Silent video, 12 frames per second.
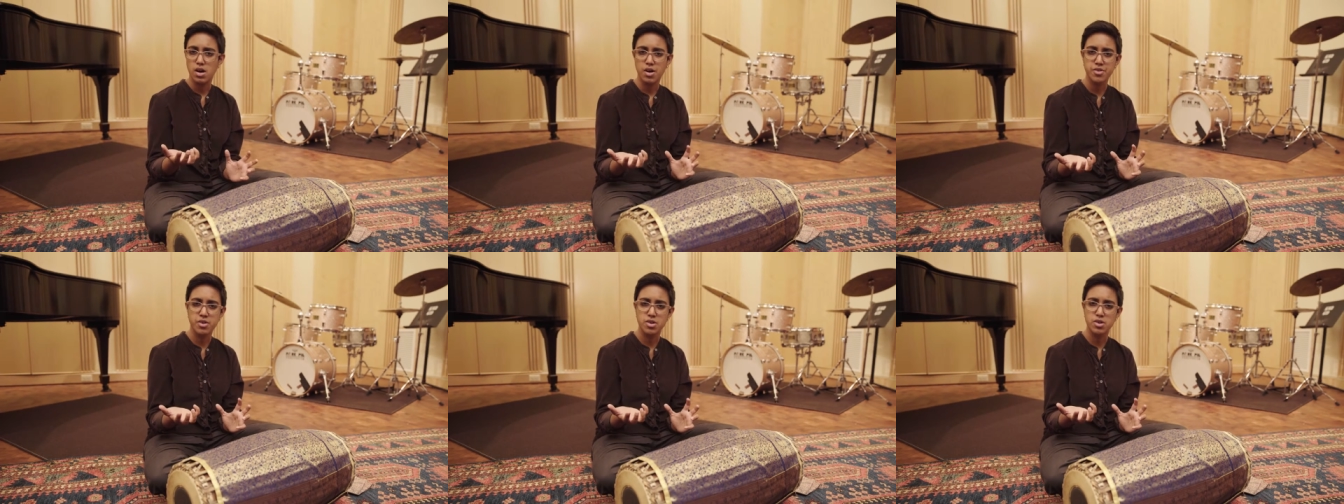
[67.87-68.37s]

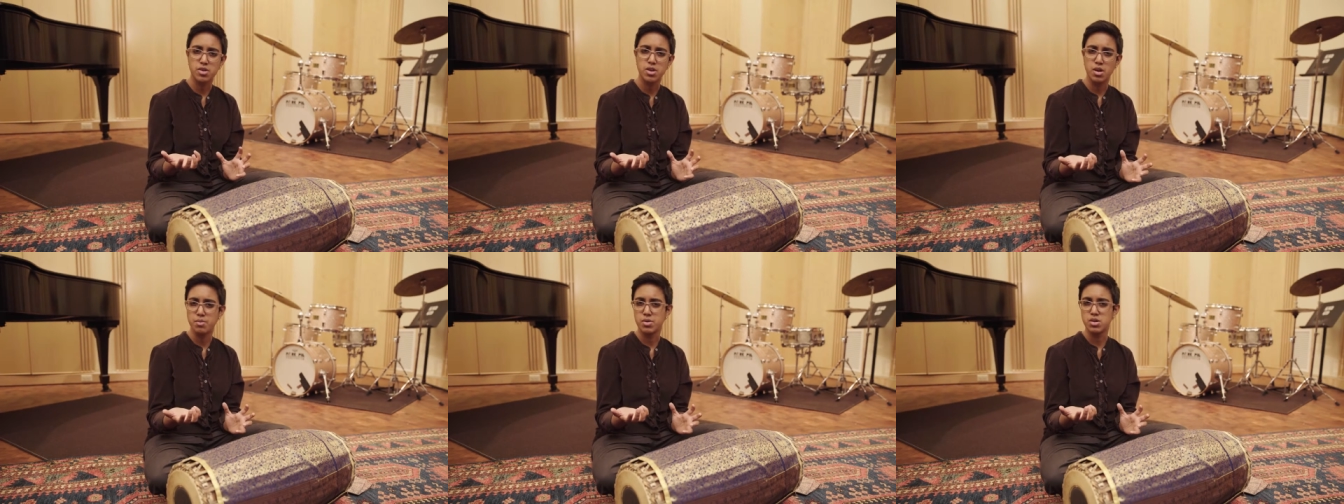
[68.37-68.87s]
other
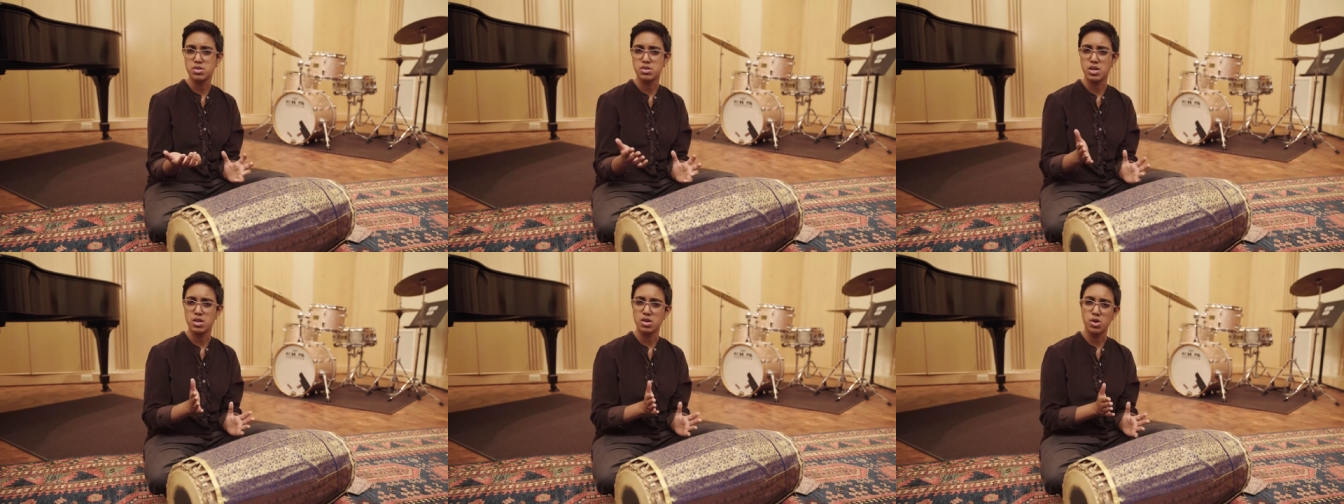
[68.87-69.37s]

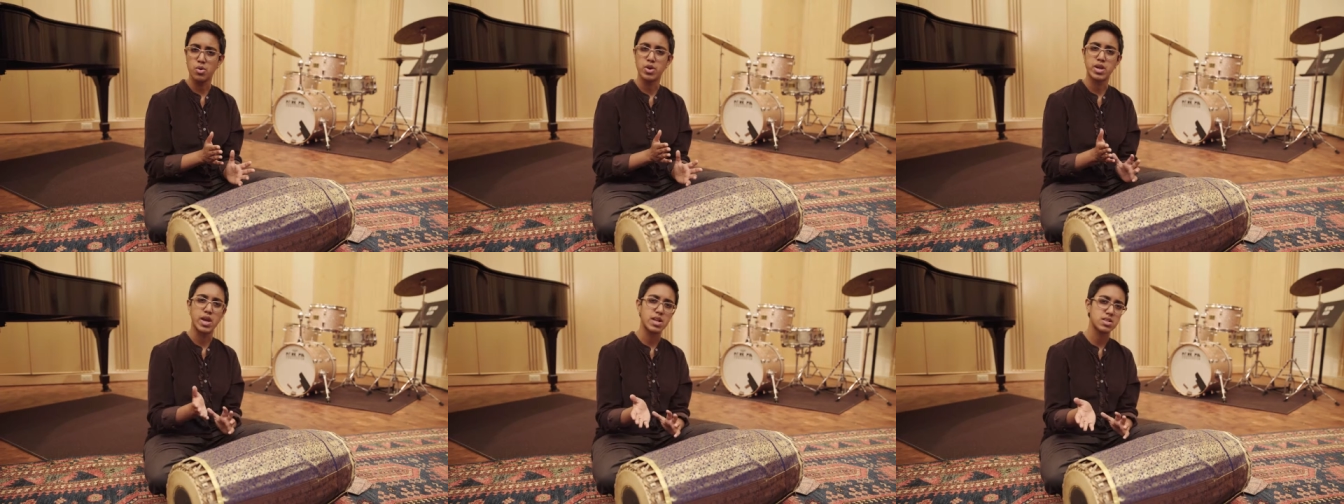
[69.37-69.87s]
numbers that go
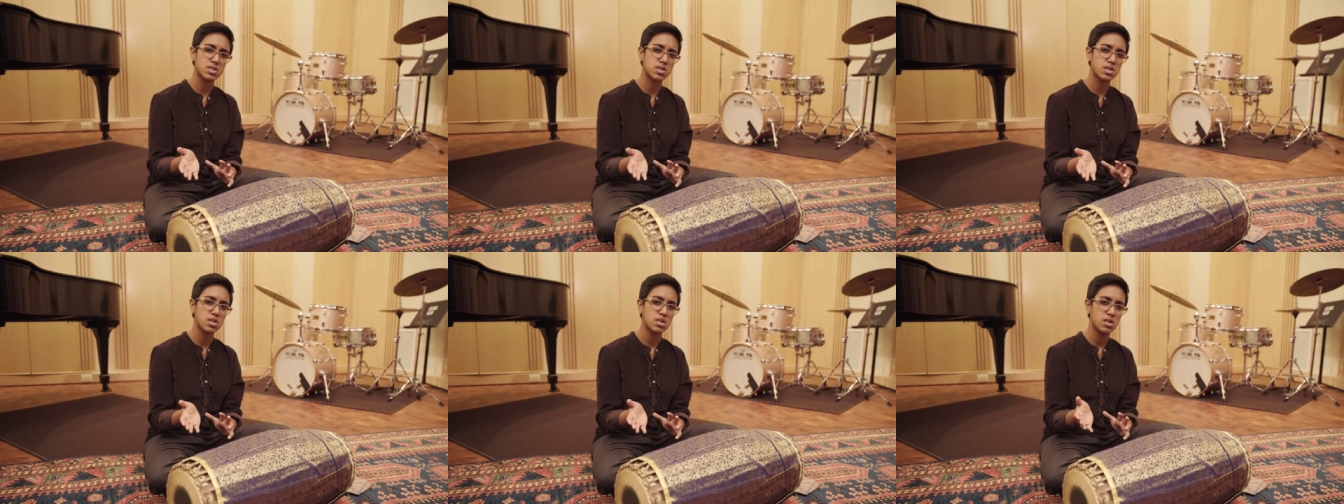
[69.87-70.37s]

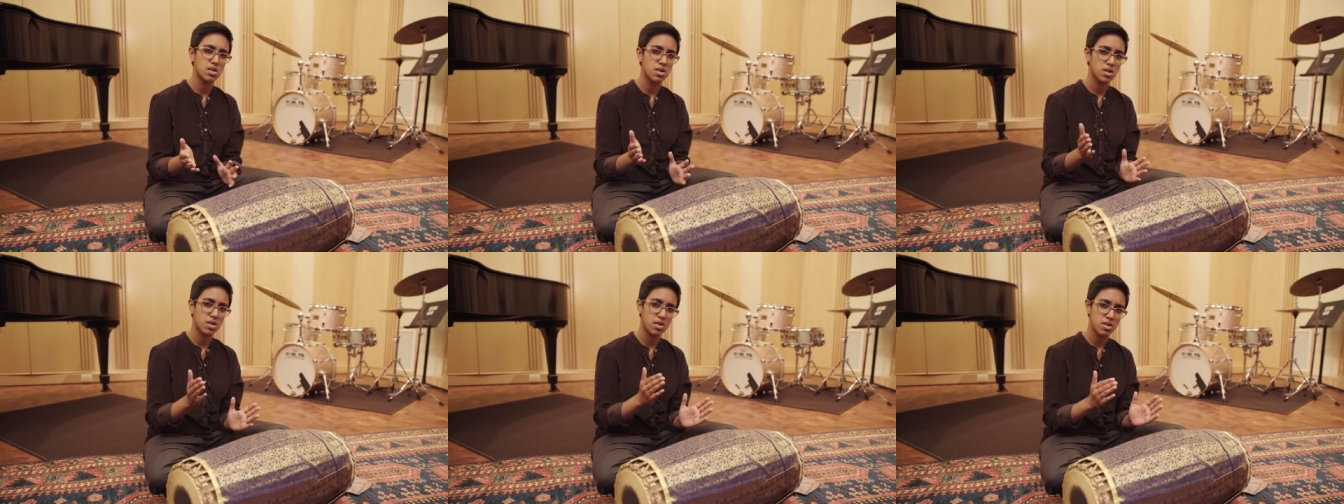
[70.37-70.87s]
against
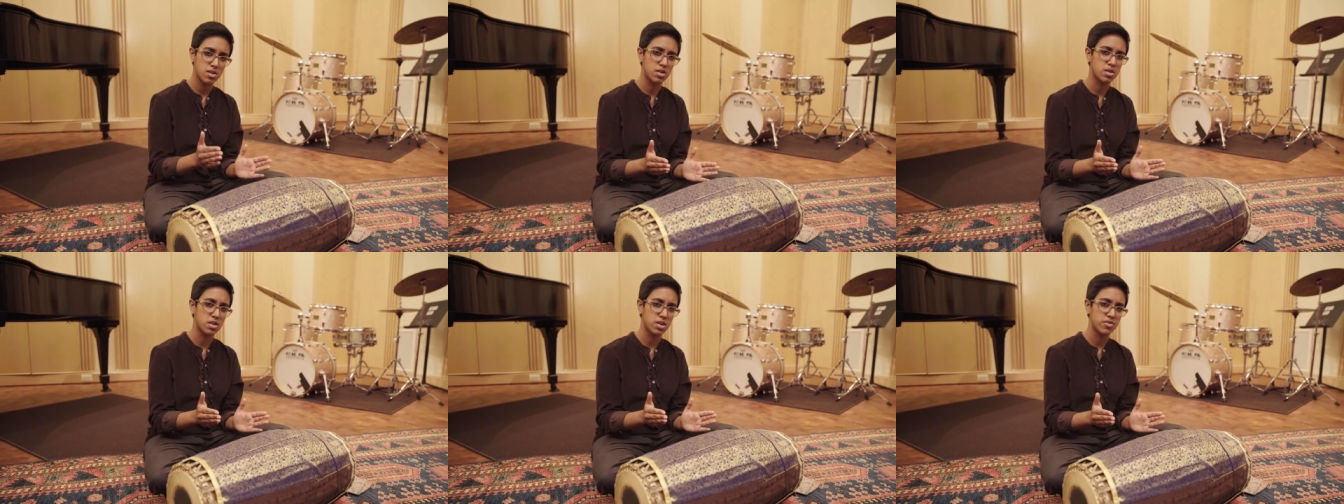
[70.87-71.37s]

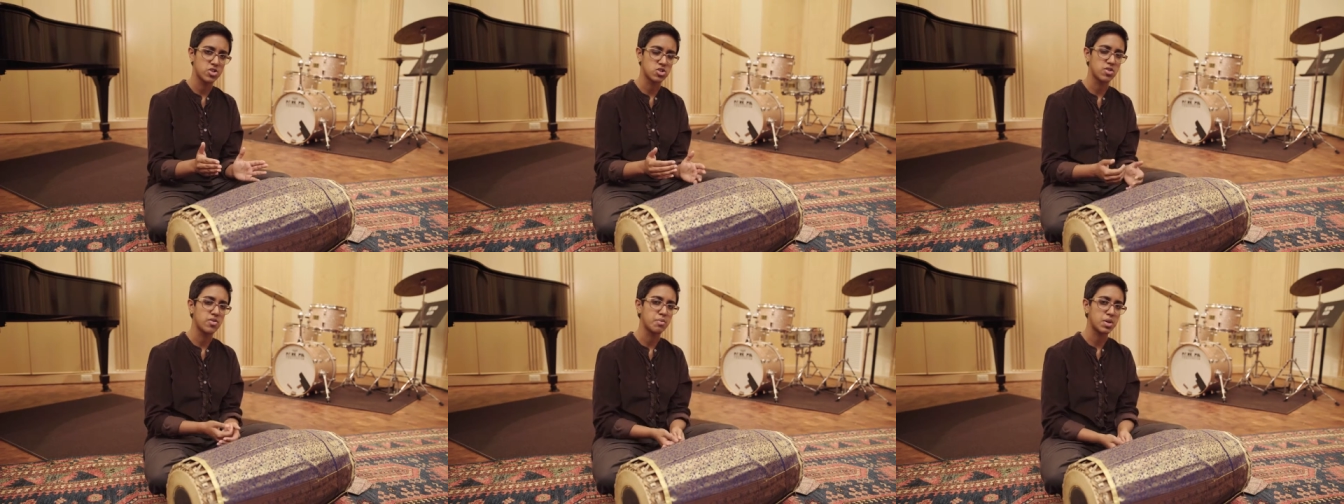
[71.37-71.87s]
the
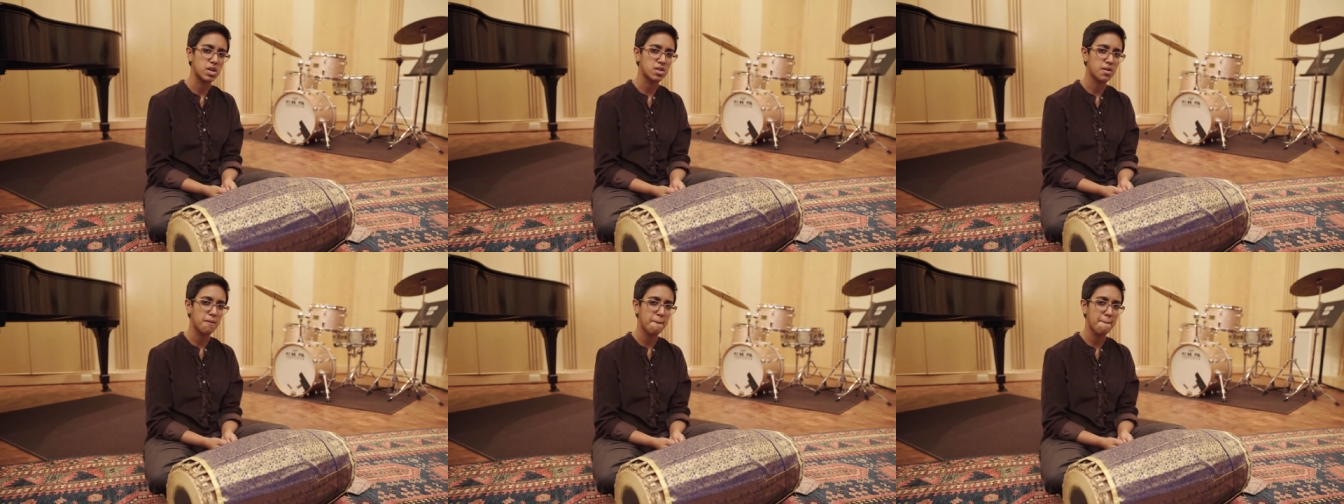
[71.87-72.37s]
division of the
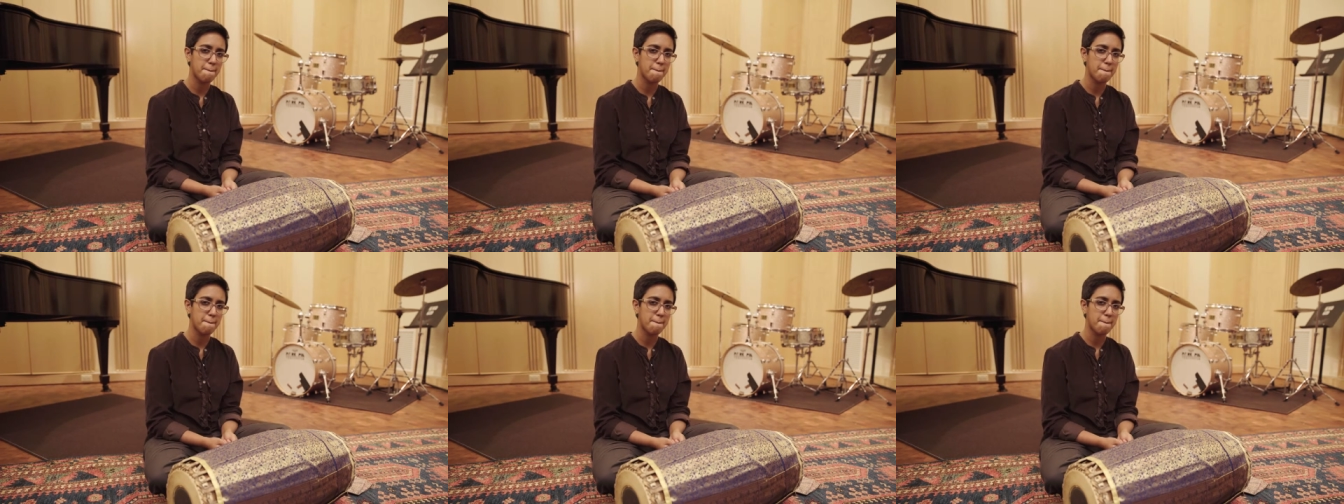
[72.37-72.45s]
beat.